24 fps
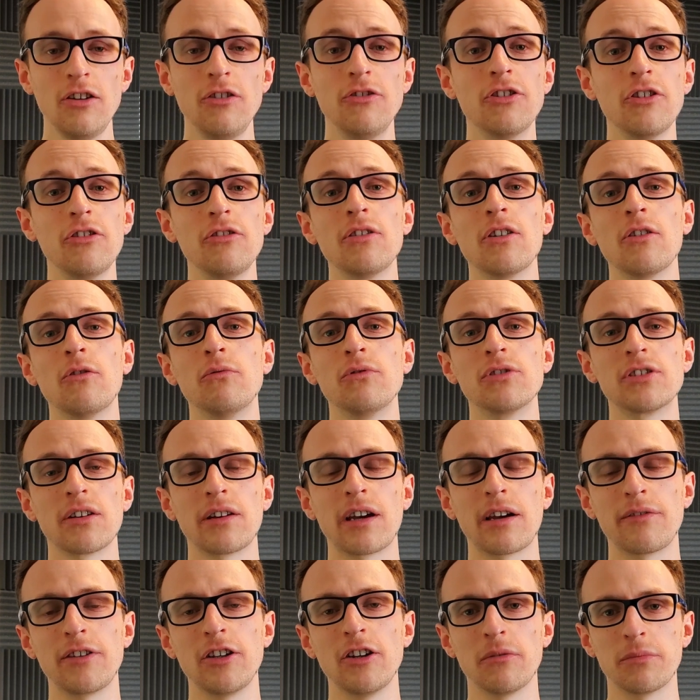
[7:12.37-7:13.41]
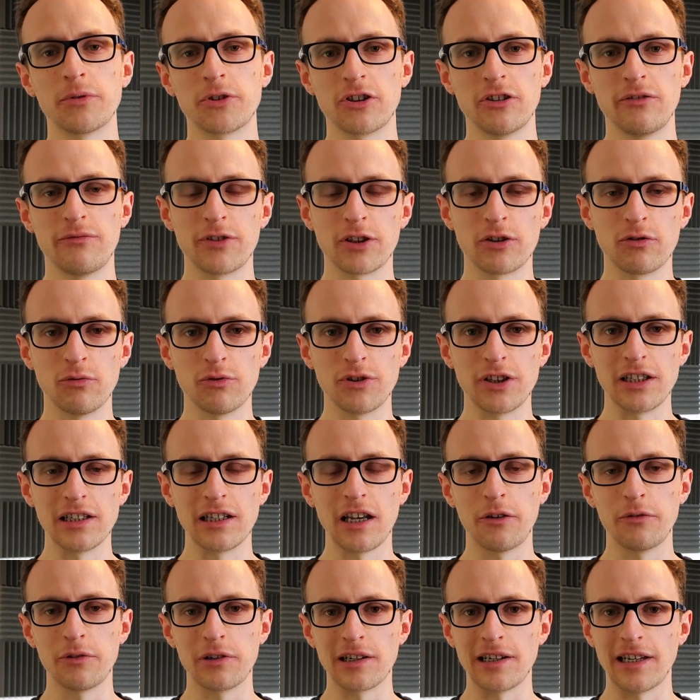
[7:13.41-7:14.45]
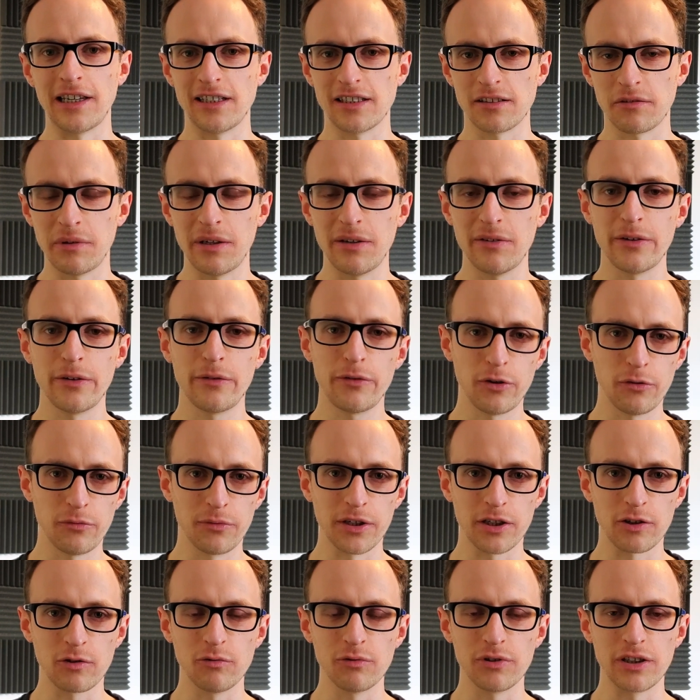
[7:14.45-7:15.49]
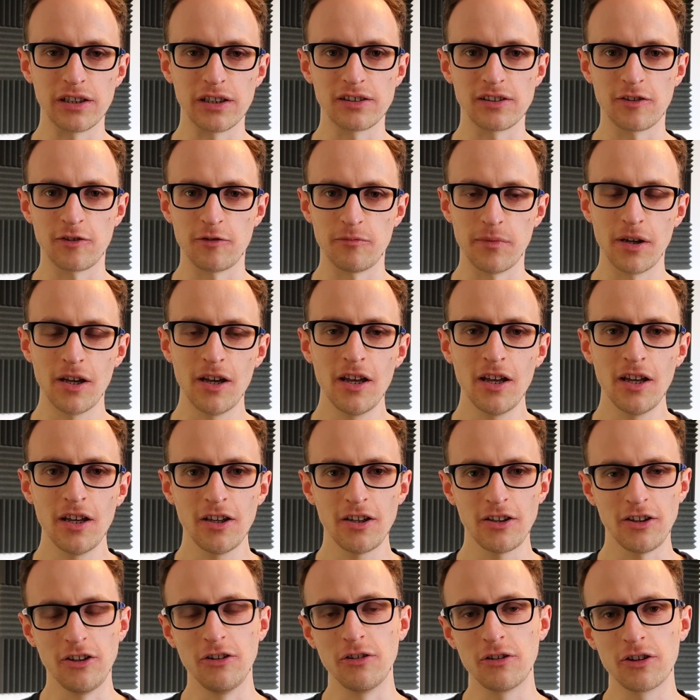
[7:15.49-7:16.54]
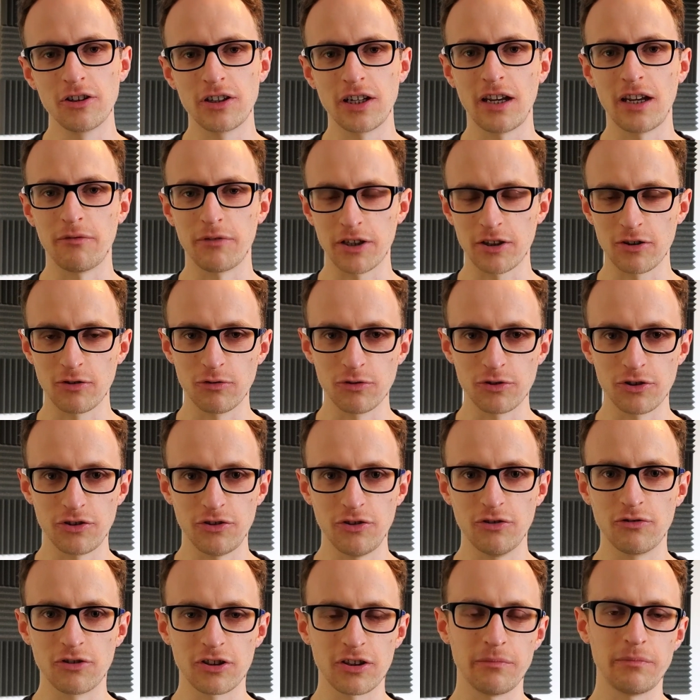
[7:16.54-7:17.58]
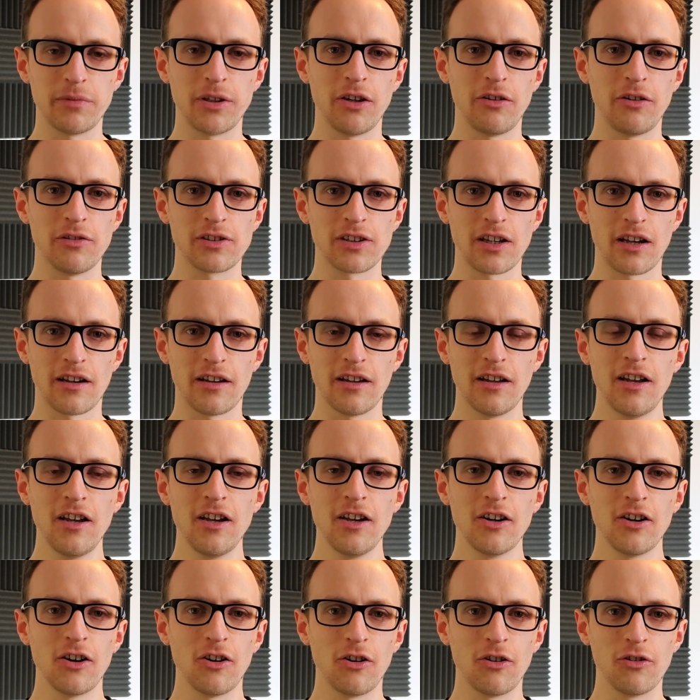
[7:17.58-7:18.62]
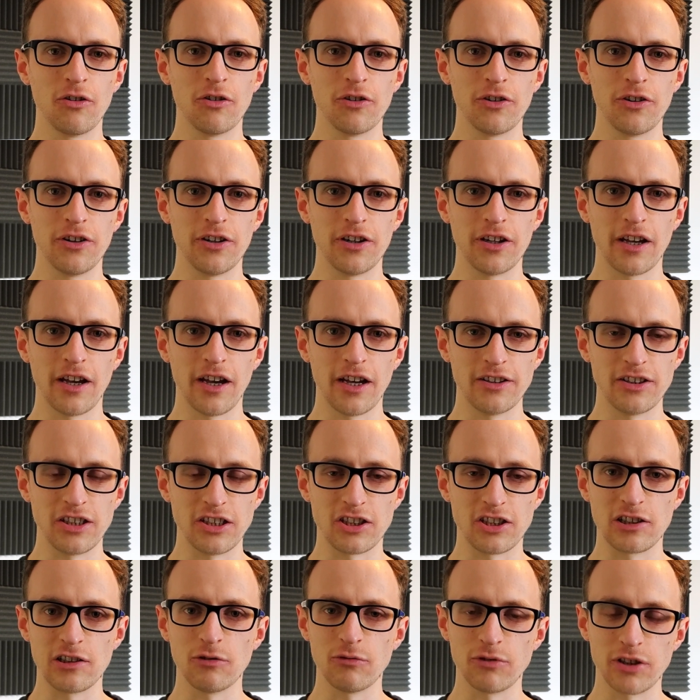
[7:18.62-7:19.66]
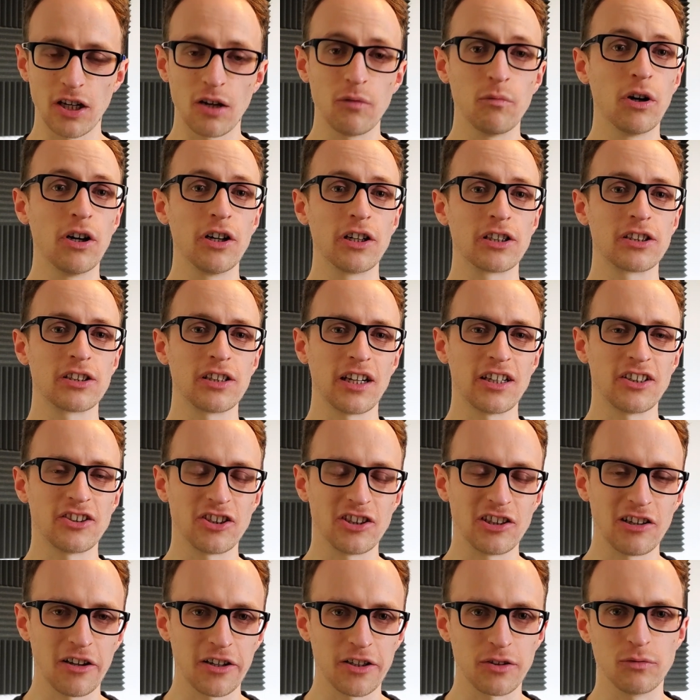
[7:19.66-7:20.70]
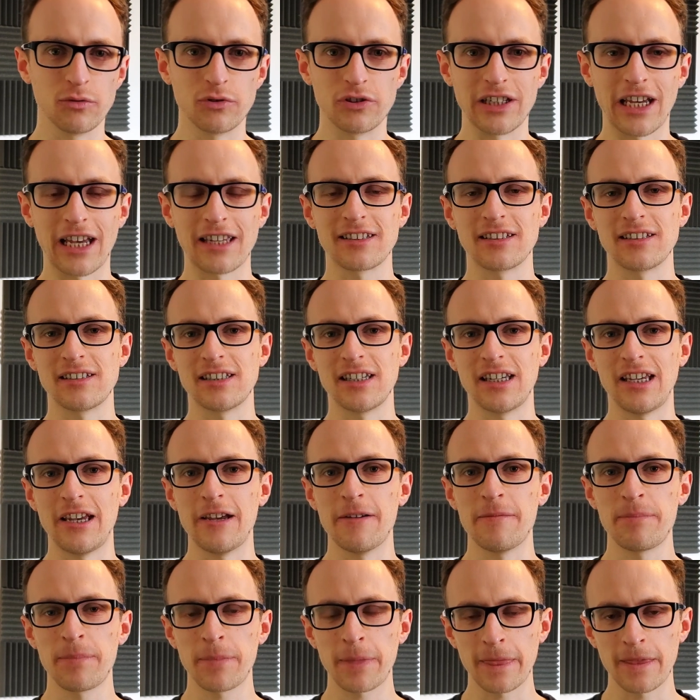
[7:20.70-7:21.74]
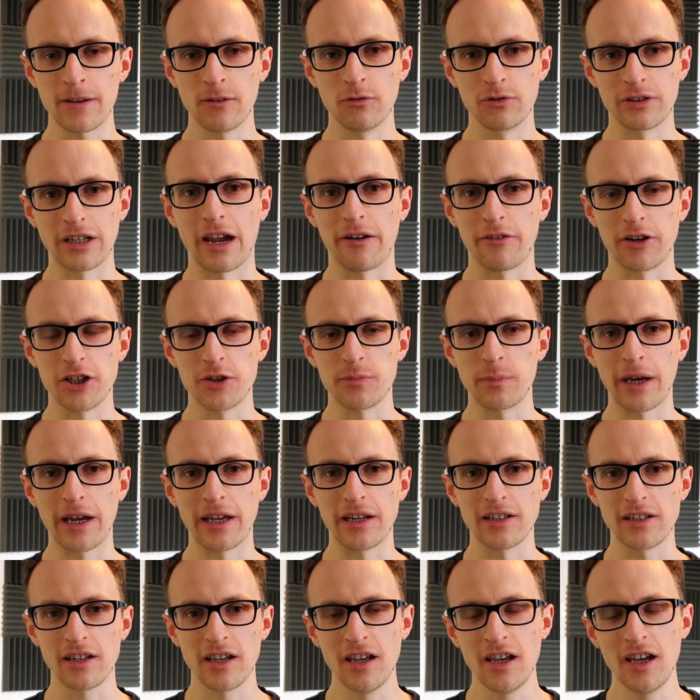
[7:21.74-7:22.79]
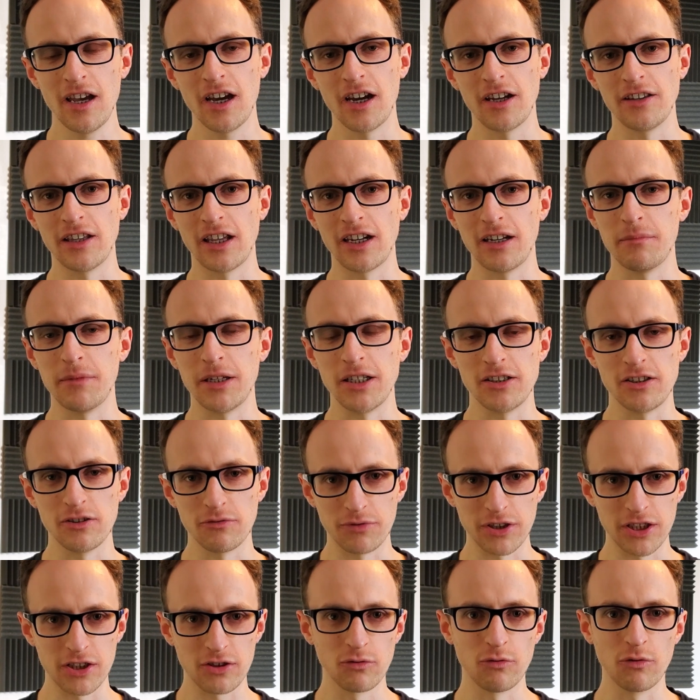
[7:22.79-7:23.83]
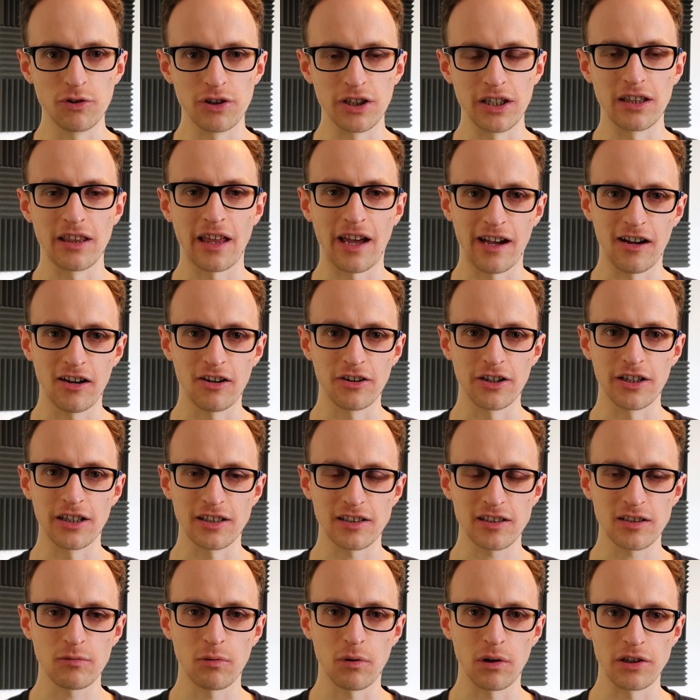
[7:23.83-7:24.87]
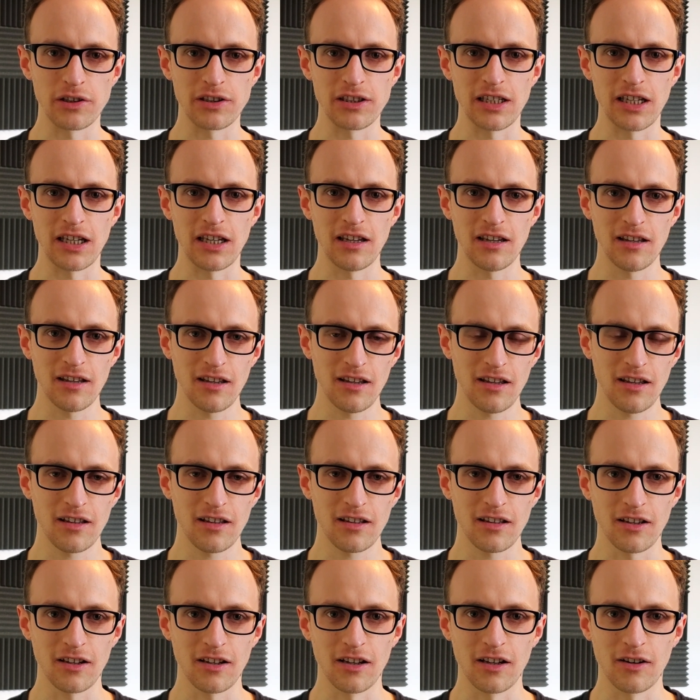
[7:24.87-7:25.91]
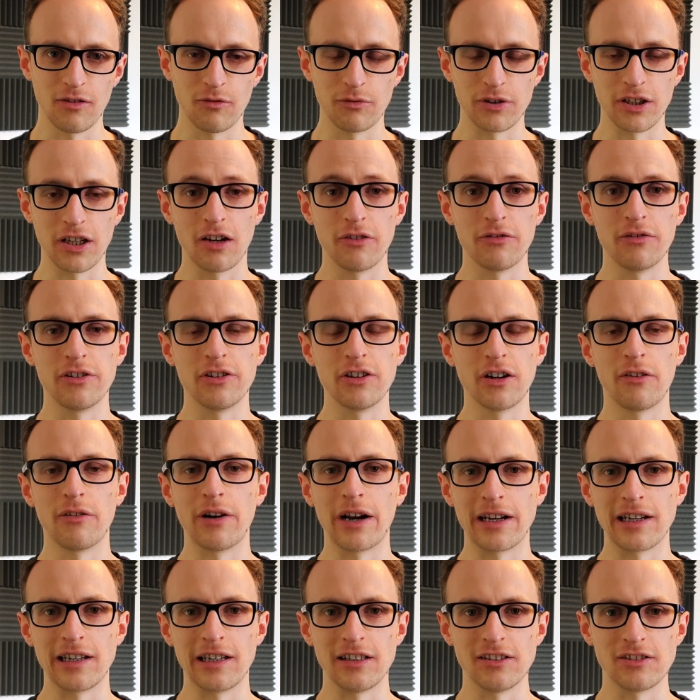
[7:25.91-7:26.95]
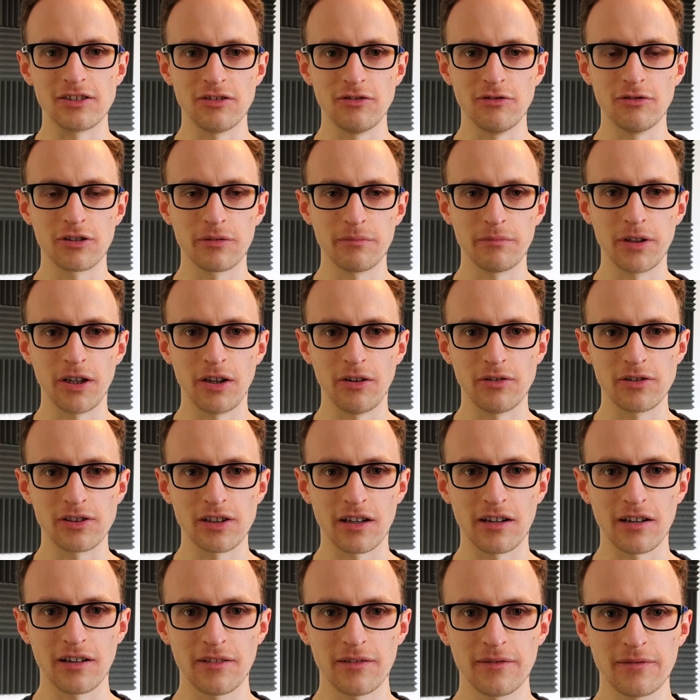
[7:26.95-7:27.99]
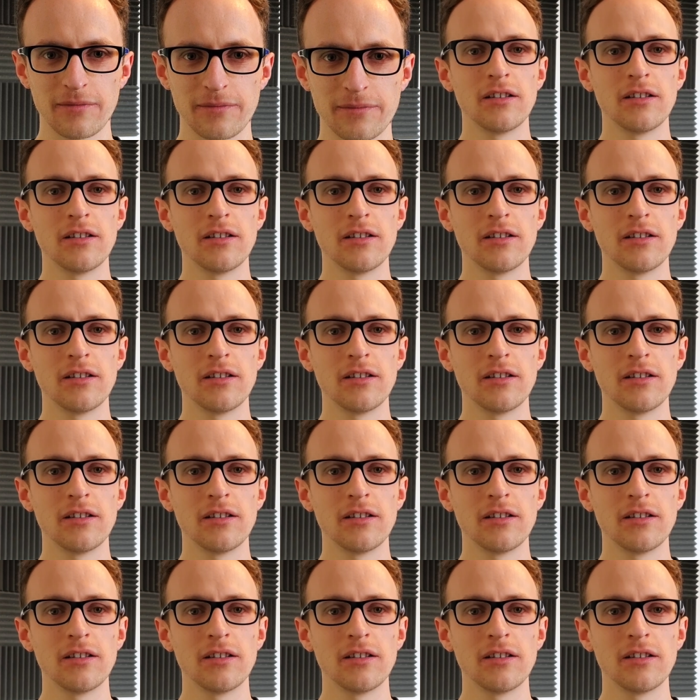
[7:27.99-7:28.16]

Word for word: You do also have the option of recording locally. So even if you're recording Zoom, you could hit record on your computer on a digital audio workstation like Audacity or GarageBand, and then it means you're recording that highest quality uh, audio directly to your computer.